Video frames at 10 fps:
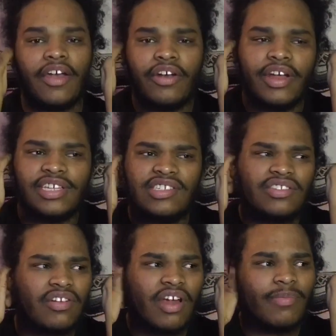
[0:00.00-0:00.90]
on her
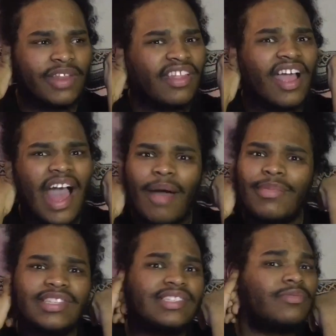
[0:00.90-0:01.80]
Instagram in the
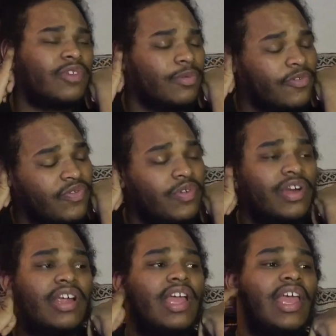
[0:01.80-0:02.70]
comments somewhere
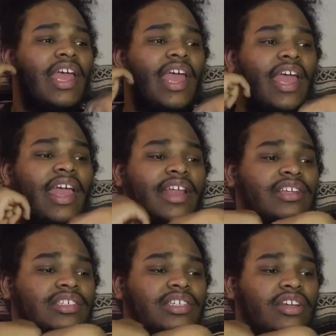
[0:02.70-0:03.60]
before.
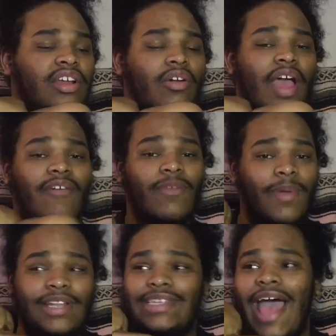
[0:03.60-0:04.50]
And, you know, everybody's